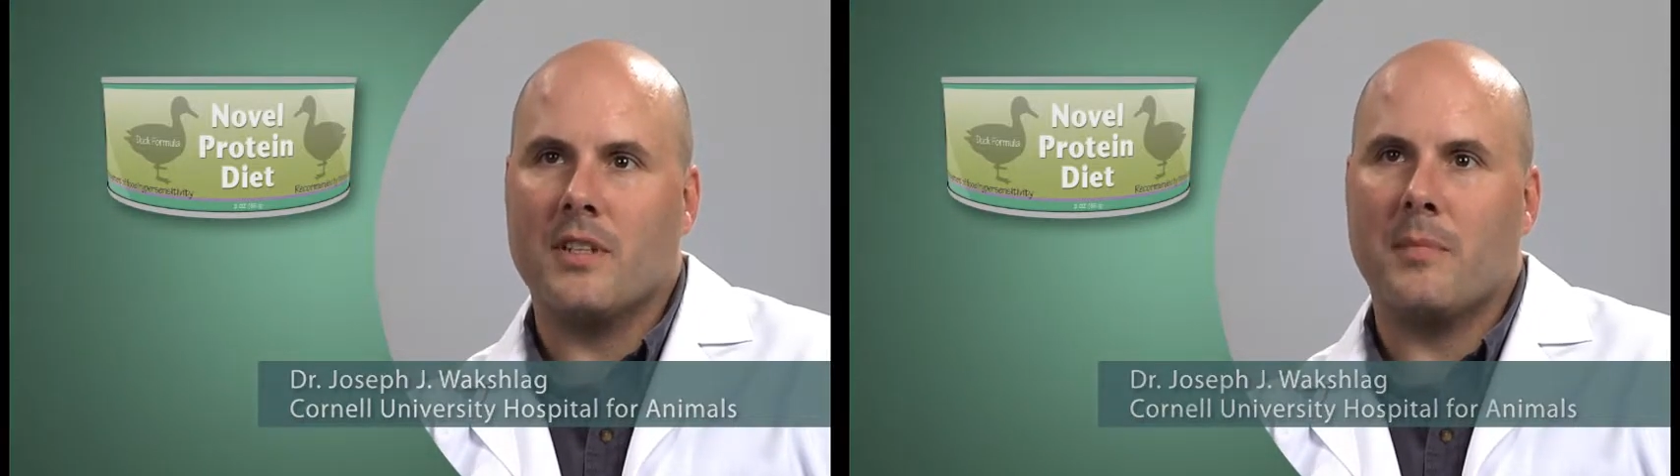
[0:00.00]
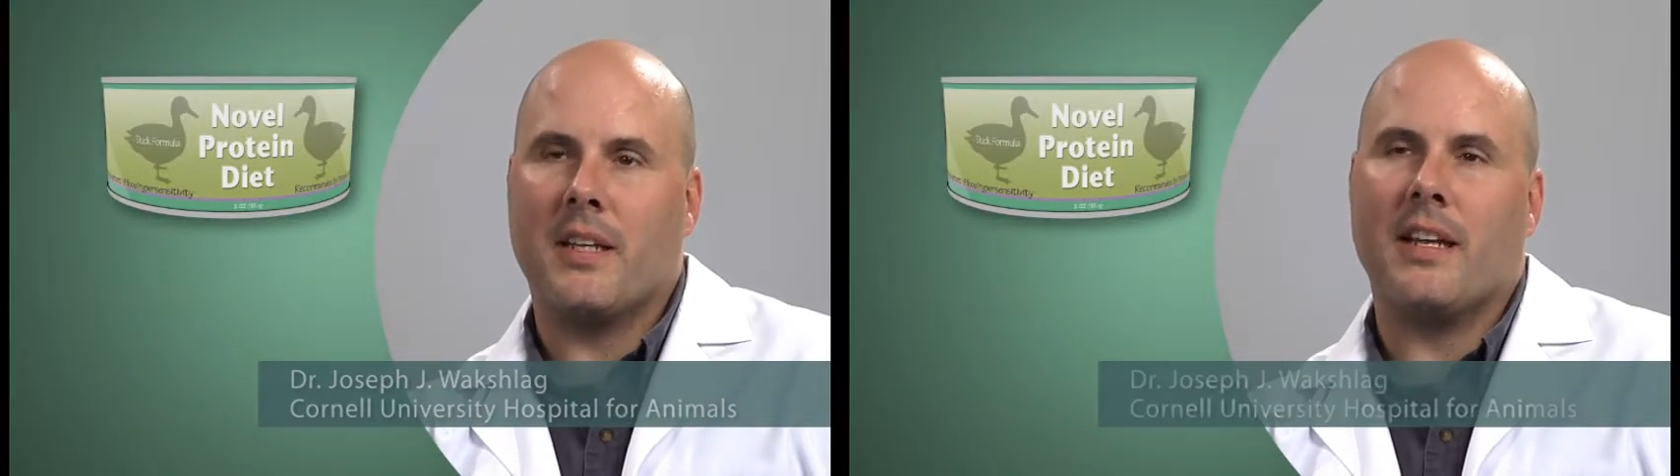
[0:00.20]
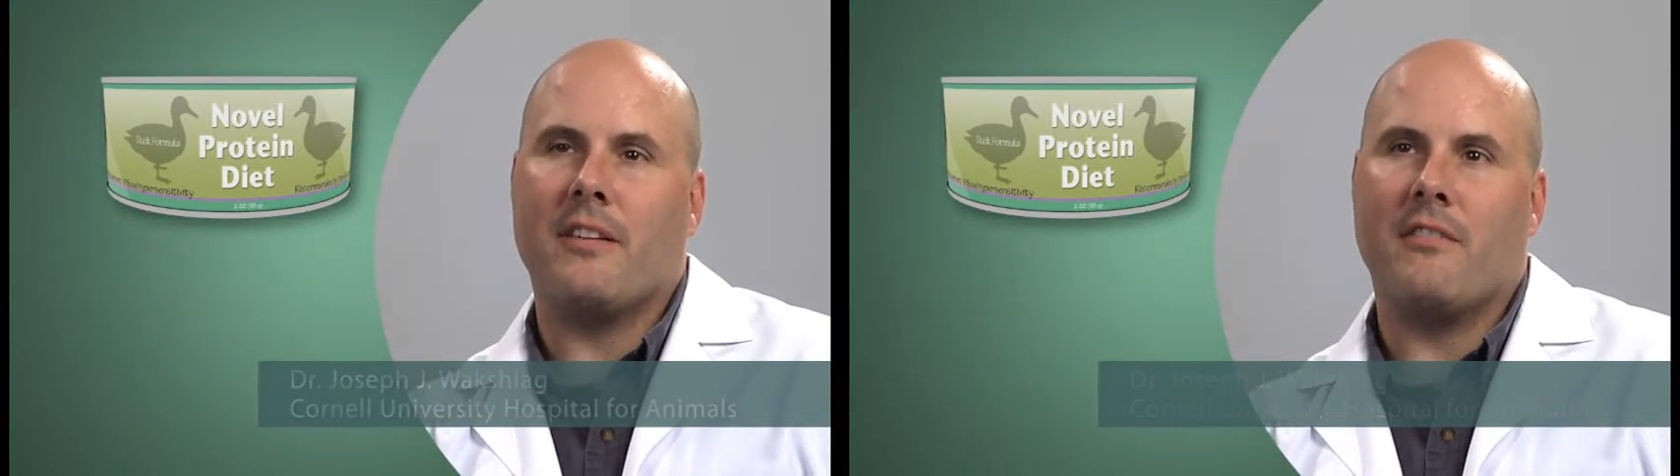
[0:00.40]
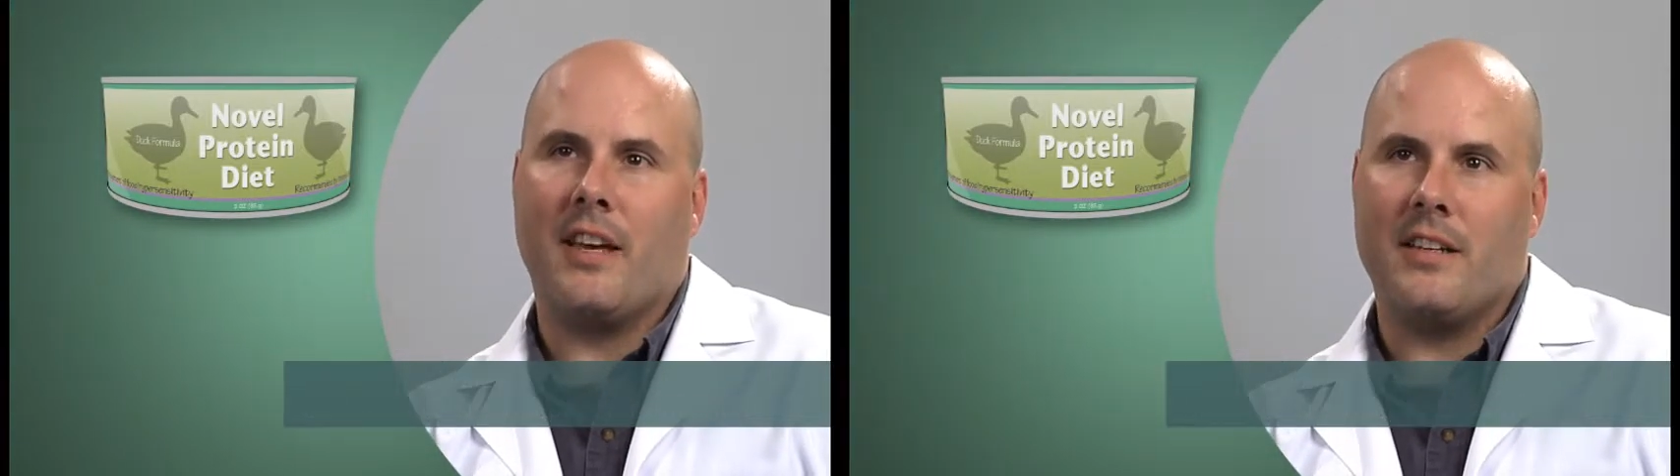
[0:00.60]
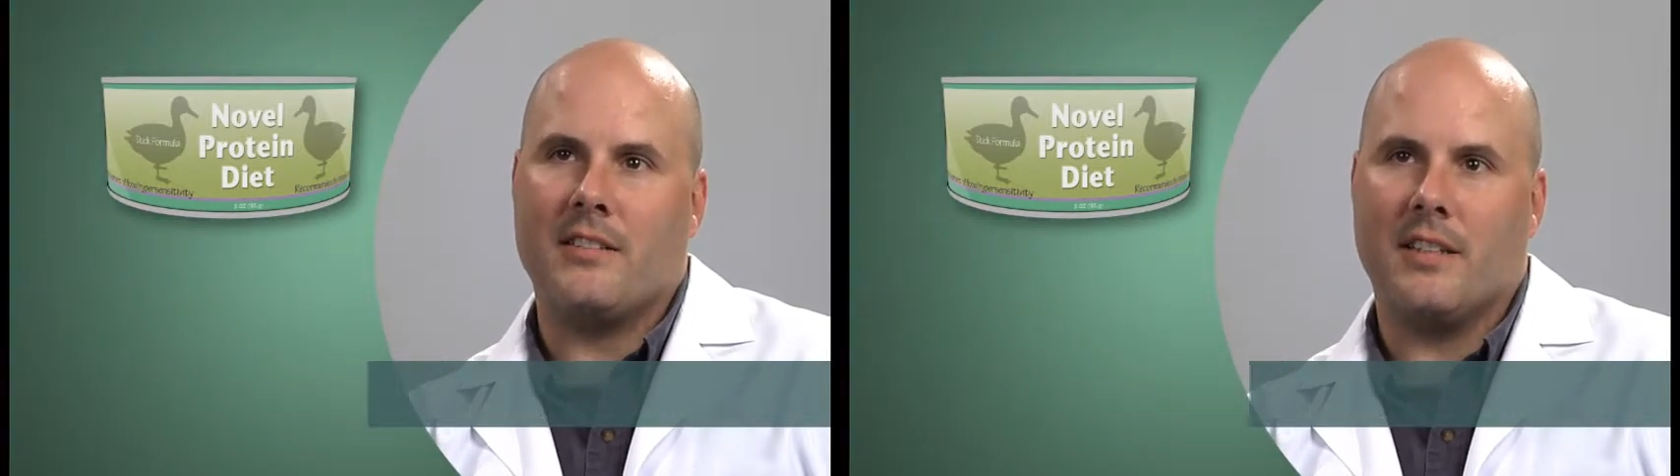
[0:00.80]
something like
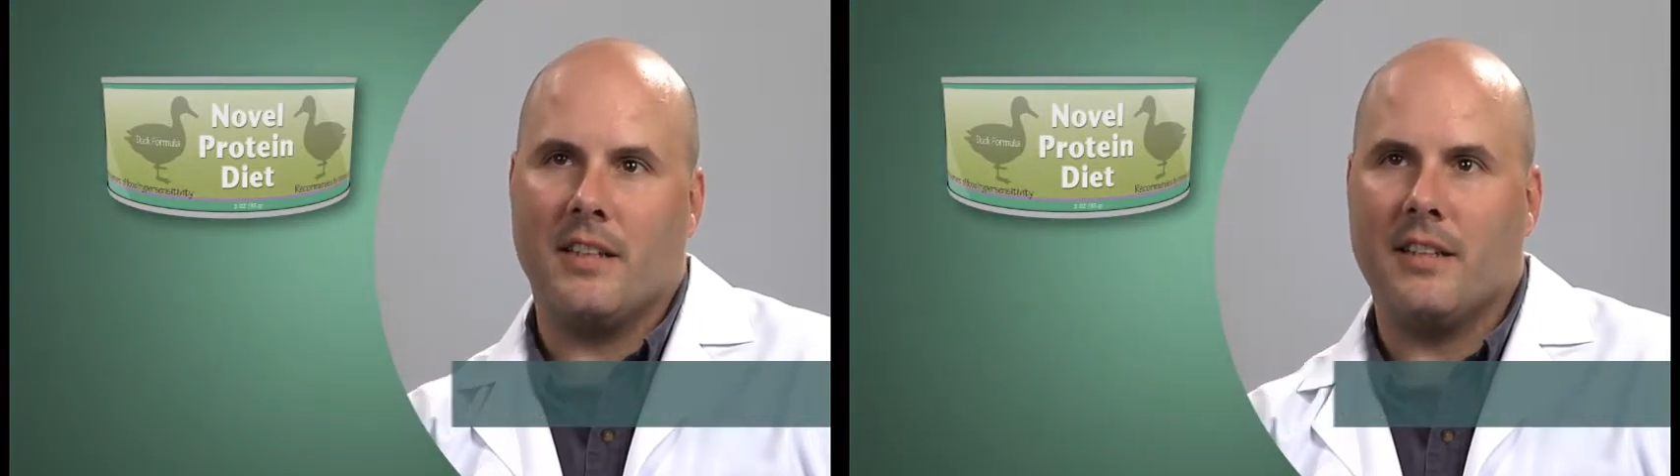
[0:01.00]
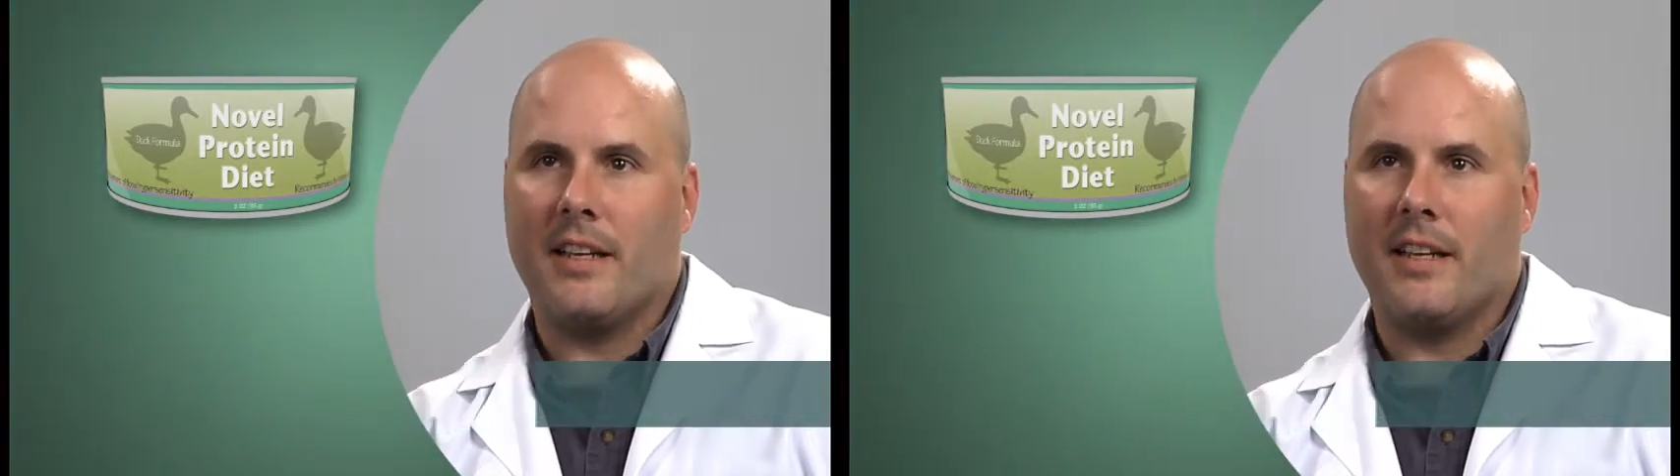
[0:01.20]
venison,